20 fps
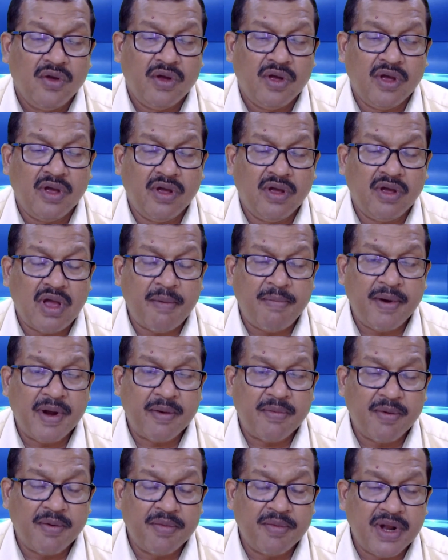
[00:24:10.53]

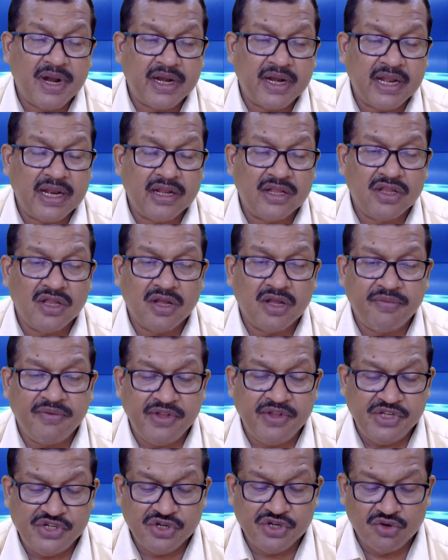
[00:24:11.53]
Apart from that, another
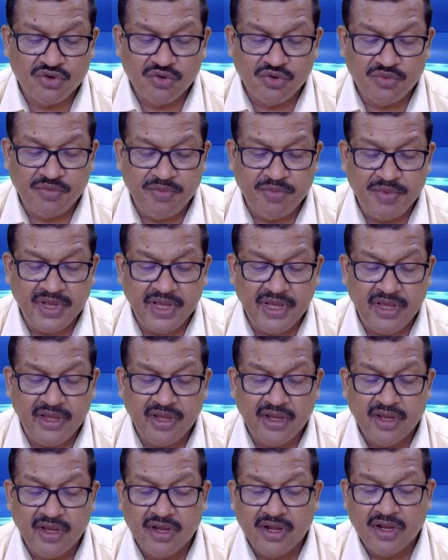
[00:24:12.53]
feature would
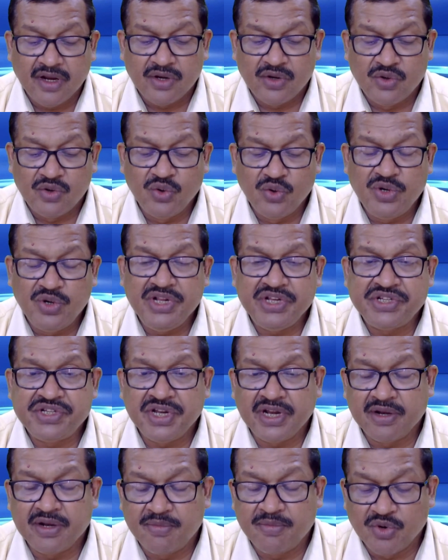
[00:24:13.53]
be two
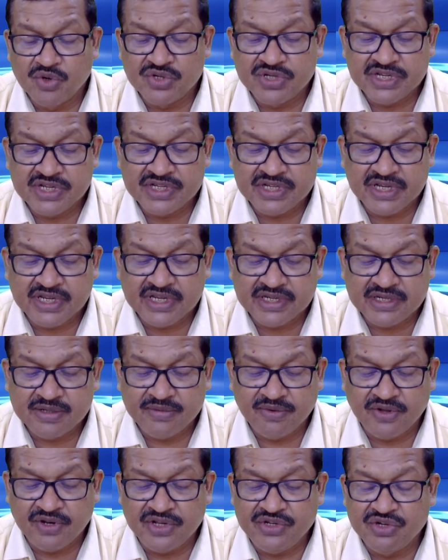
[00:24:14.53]
distinct processes
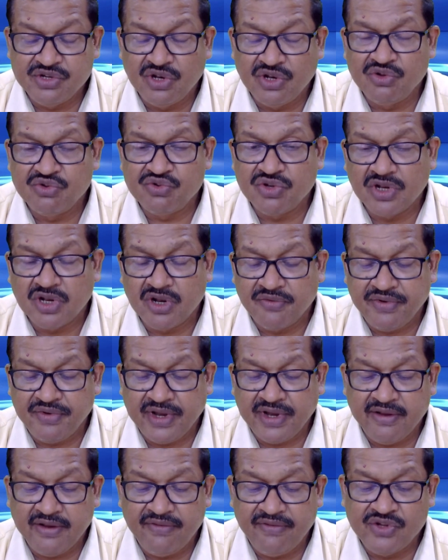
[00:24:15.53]
for resolution of
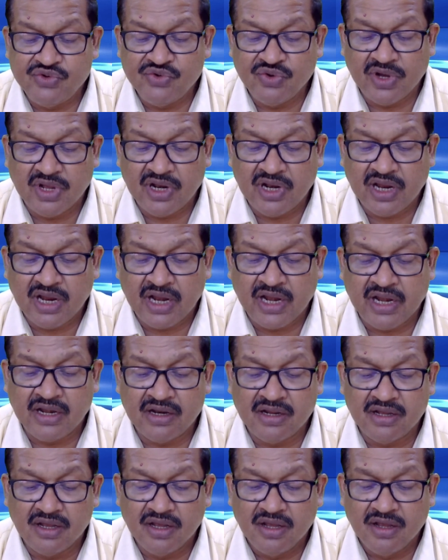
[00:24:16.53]
individual
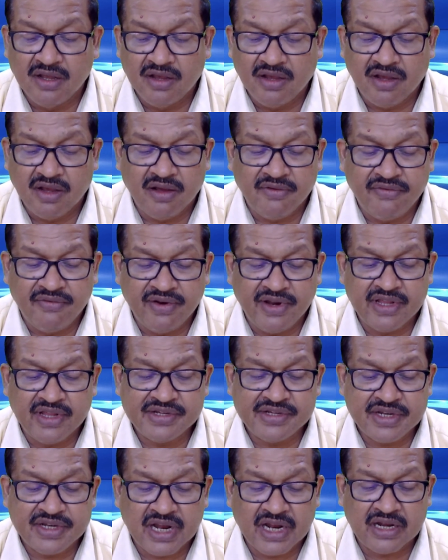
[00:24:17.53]
and
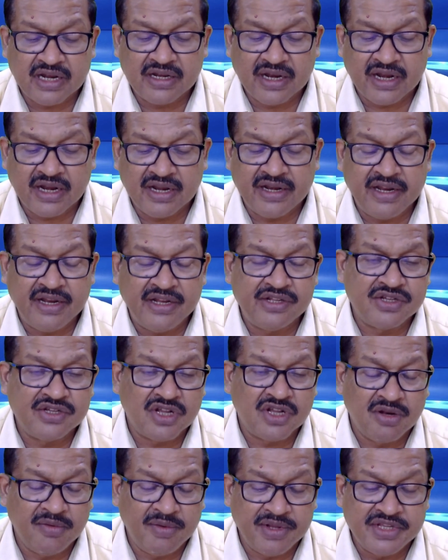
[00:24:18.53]
fresh start and
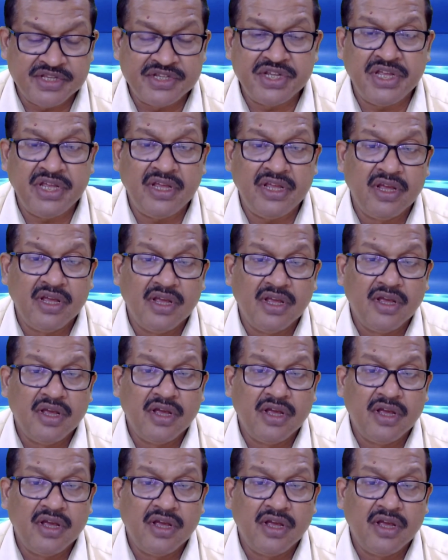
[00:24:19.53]
insolvency